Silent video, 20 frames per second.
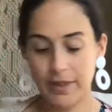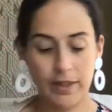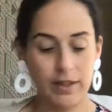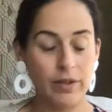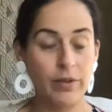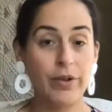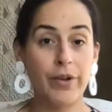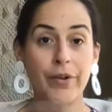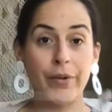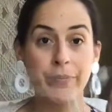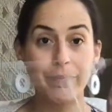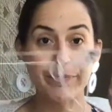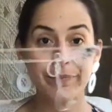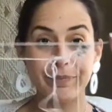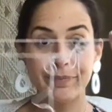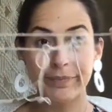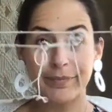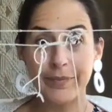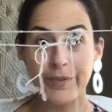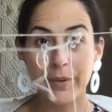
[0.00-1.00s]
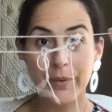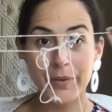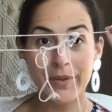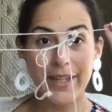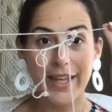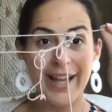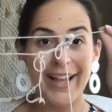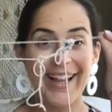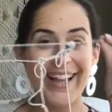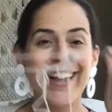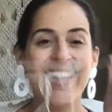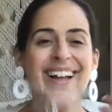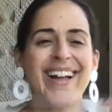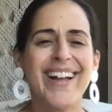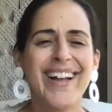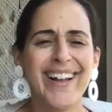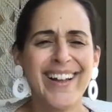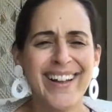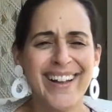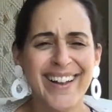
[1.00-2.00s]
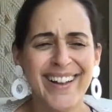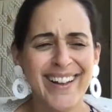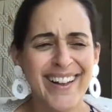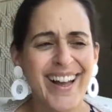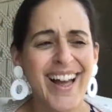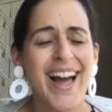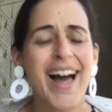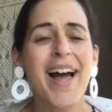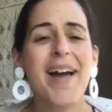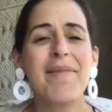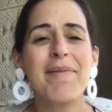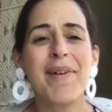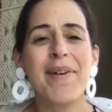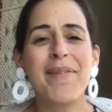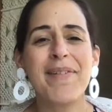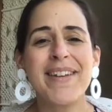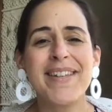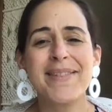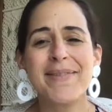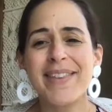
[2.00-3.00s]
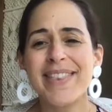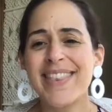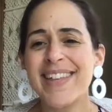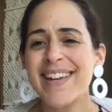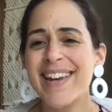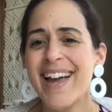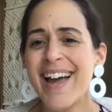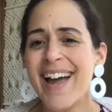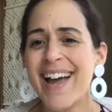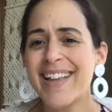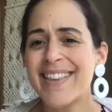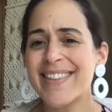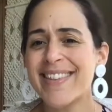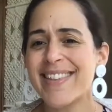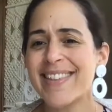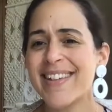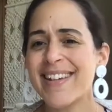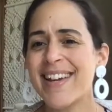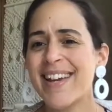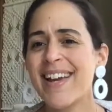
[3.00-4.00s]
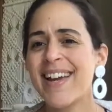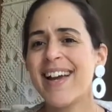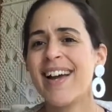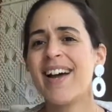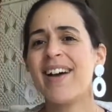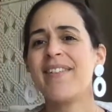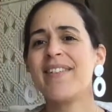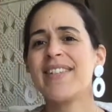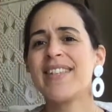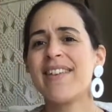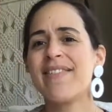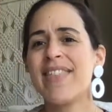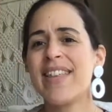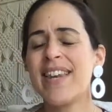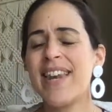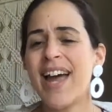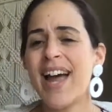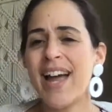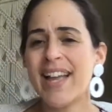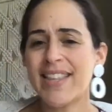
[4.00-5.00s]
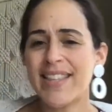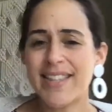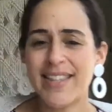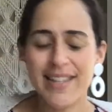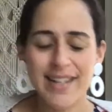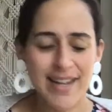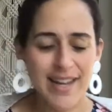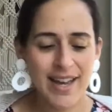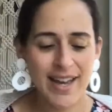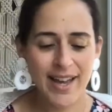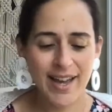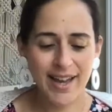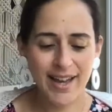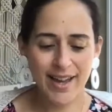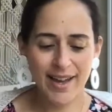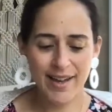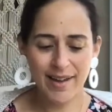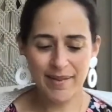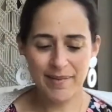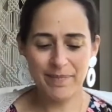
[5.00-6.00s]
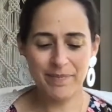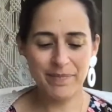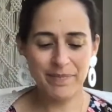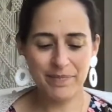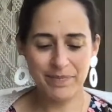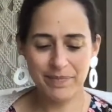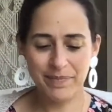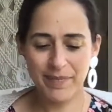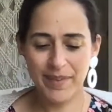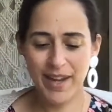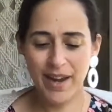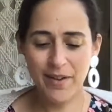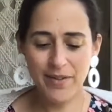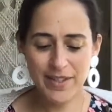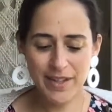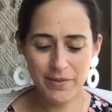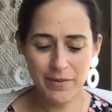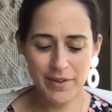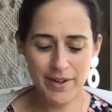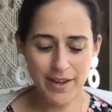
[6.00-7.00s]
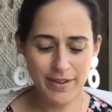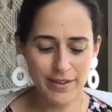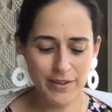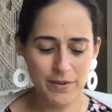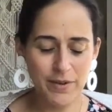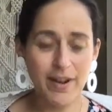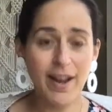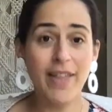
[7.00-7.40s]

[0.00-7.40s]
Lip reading: you go, who's got I'm always with the nuts. Always have the nuts. How's everyone else doing